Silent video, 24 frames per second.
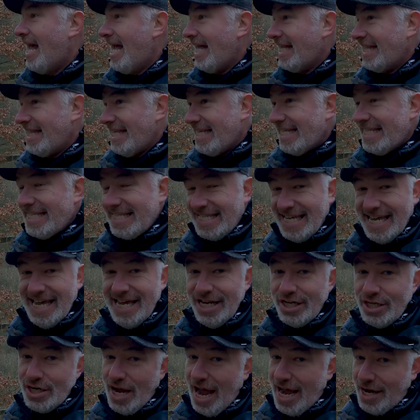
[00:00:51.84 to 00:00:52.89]
At this
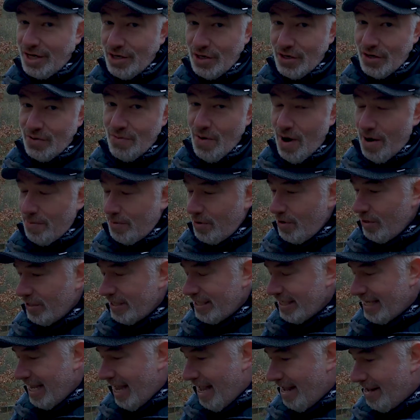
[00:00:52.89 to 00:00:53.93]
stage, I don't know what I'm going
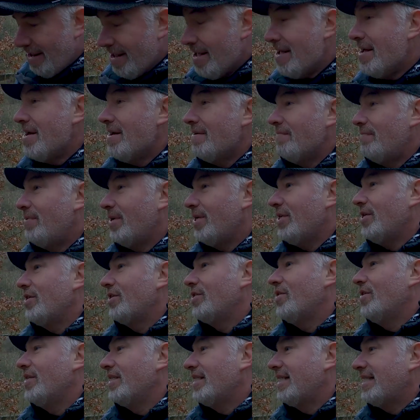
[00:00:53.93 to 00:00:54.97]
to get, but you're
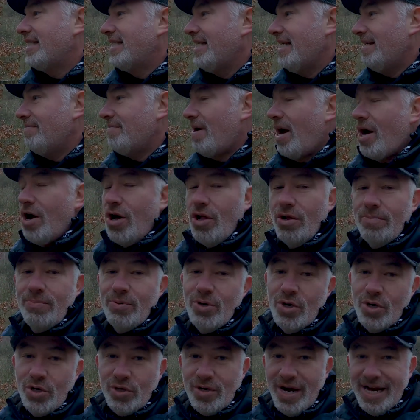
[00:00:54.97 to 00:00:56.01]
going to see my whole
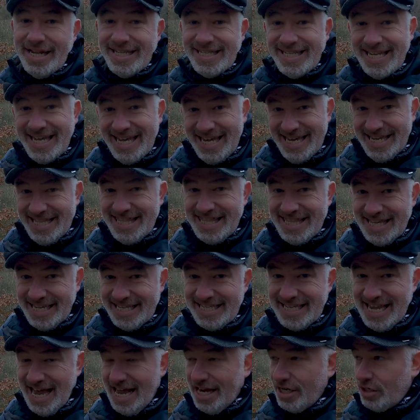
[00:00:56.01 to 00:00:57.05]
progress in
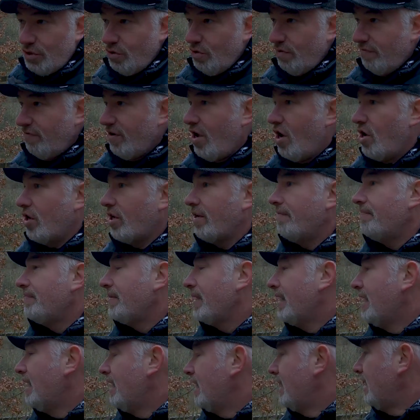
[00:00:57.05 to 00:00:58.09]
this actual vlog.
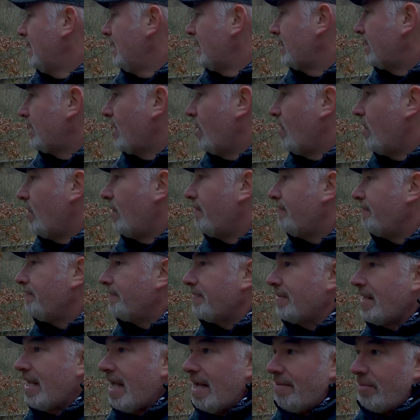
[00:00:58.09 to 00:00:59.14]
So
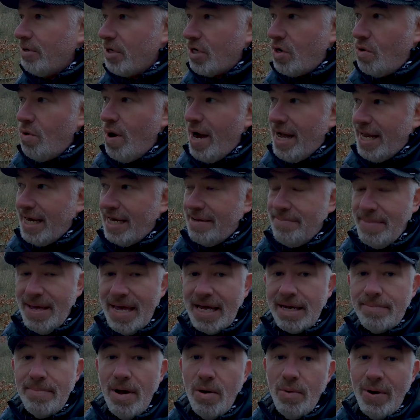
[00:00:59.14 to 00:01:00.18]
I'm going to quietly
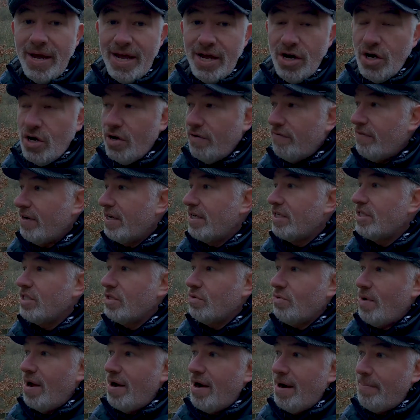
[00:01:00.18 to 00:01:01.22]
make my way over
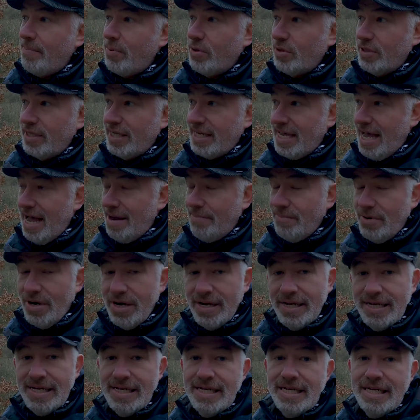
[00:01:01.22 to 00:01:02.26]
to where I put the
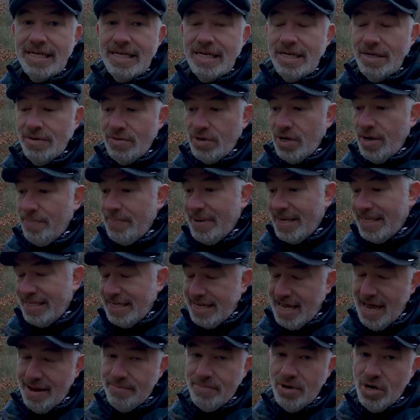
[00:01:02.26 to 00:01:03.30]
camera. We're going to pick the
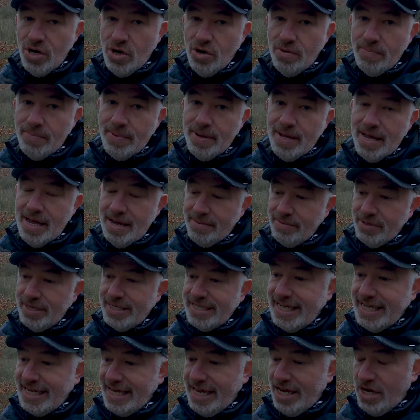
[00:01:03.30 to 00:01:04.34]
camera up, I'm
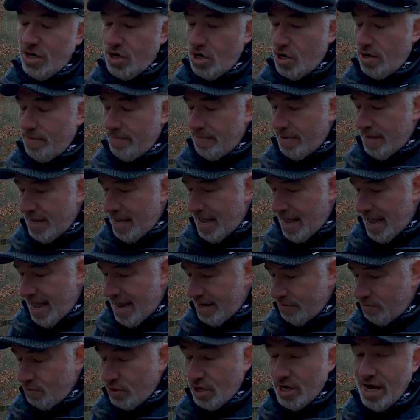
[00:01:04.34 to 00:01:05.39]
take it home,
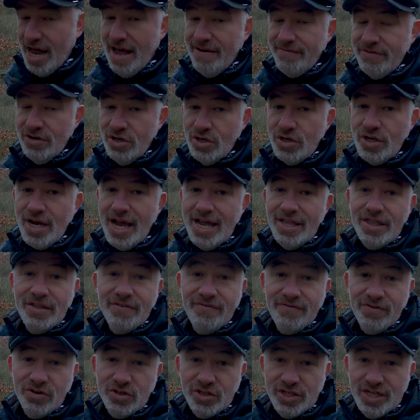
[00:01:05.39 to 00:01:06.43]
and we're going to have a look at the
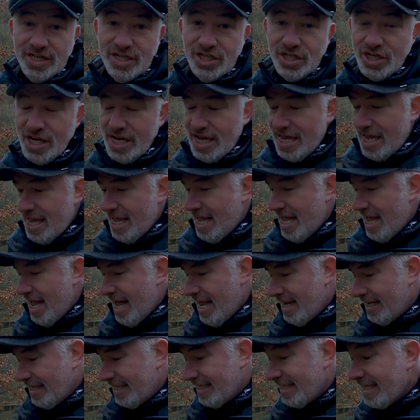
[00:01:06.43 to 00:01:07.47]
footage
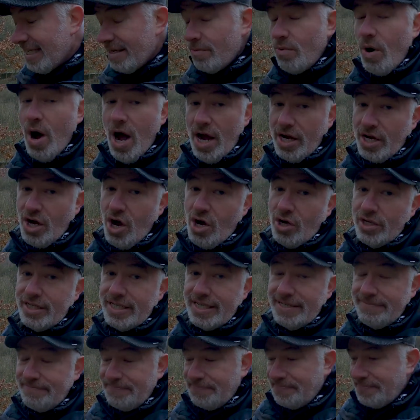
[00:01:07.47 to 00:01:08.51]
and see what I
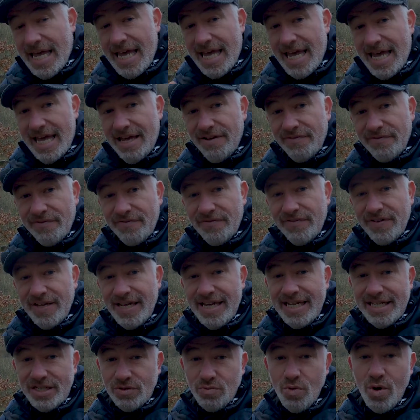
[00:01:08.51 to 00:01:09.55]
got. If
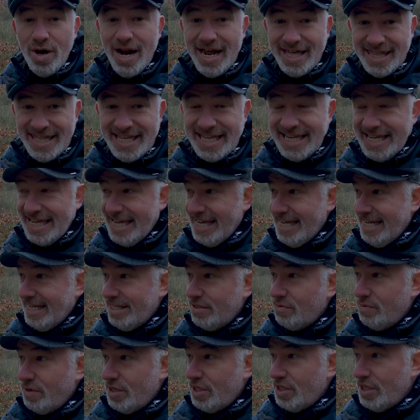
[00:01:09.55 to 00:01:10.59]
it's what I think it
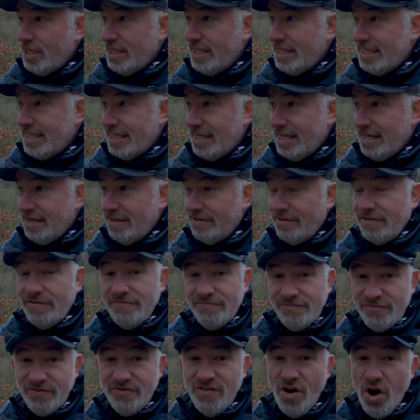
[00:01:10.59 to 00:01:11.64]
is, which is uh,
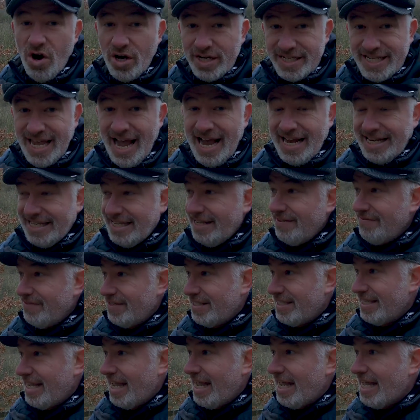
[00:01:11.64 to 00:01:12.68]
fox
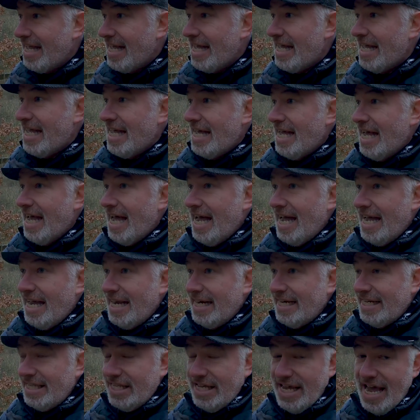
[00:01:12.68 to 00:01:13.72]
activity,
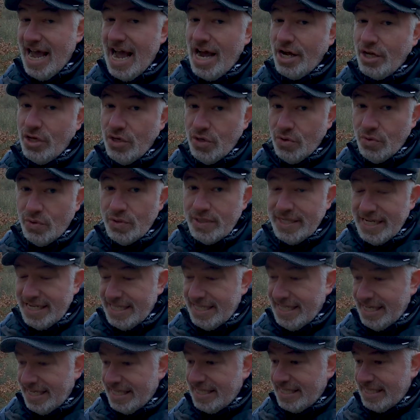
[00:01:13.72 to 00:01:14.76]
and they are
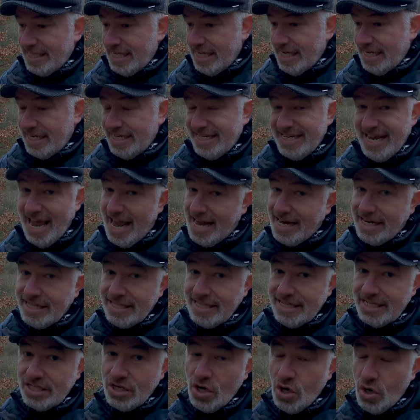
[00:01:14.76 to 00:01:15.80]
using this uh, den,
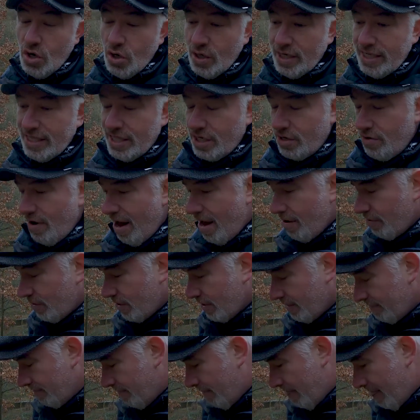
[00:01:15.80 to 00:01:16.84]
this hole in the
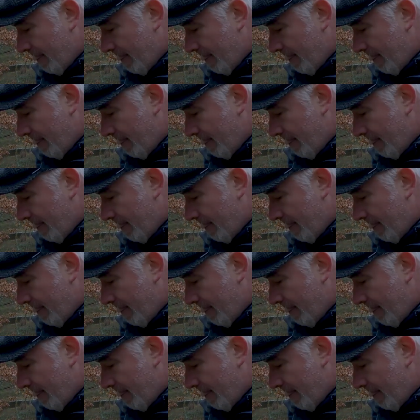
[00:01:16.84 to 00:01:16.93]
ground,